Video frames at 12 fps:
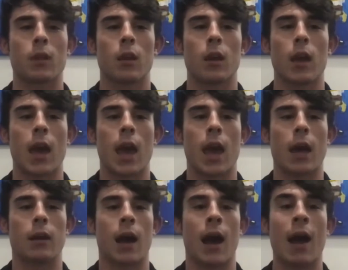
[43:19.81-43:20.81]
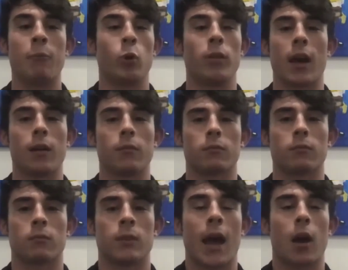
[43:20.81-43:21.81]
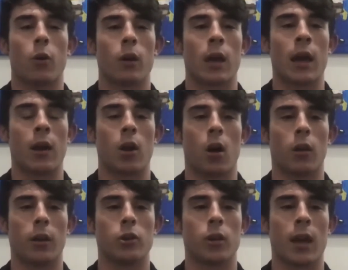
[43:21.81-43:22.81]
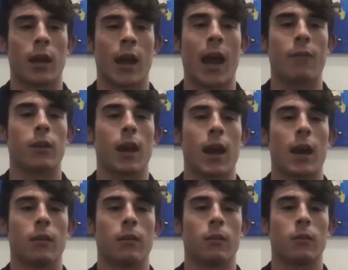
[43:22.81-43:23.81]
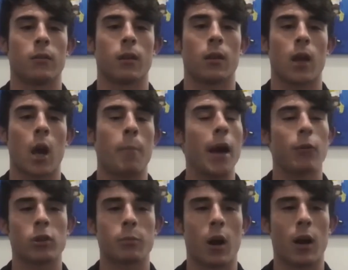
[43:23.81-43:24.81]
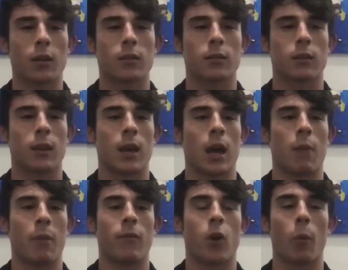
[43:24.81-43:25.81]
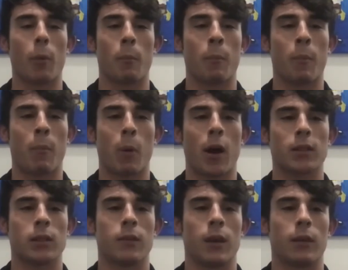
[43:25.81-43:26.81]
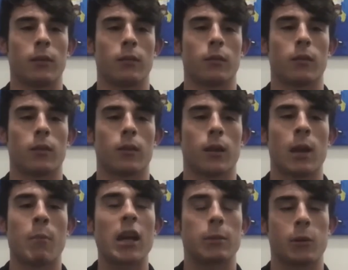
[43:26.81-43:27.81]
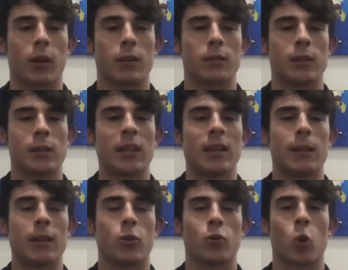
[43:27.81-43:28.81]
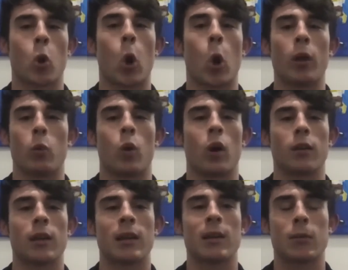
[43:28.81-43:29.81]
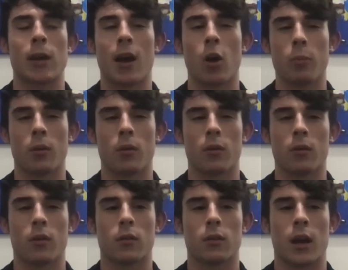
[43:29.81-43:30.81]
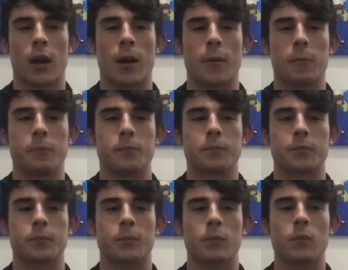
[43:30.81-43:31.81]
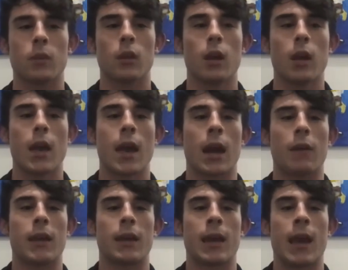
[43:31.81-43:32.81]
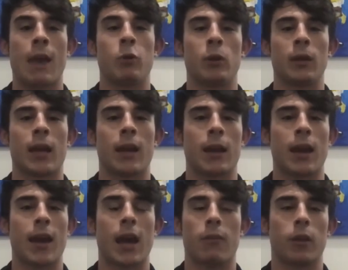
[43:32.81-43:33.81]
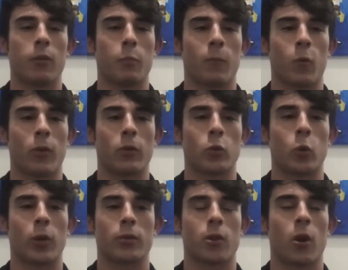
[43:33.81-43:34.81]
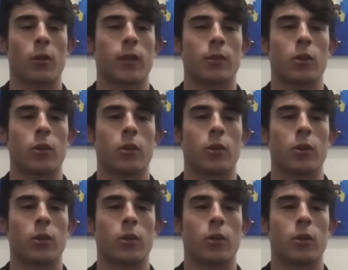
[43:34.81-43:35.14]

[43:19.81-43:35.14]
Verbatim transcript: and I'm doing that now in college, and I haven't had a bad response. Um, they've all been positive, and in my experience, t- teachers only want to help. Um, and I think if you can get, get ahead of it before the school year starts, that's all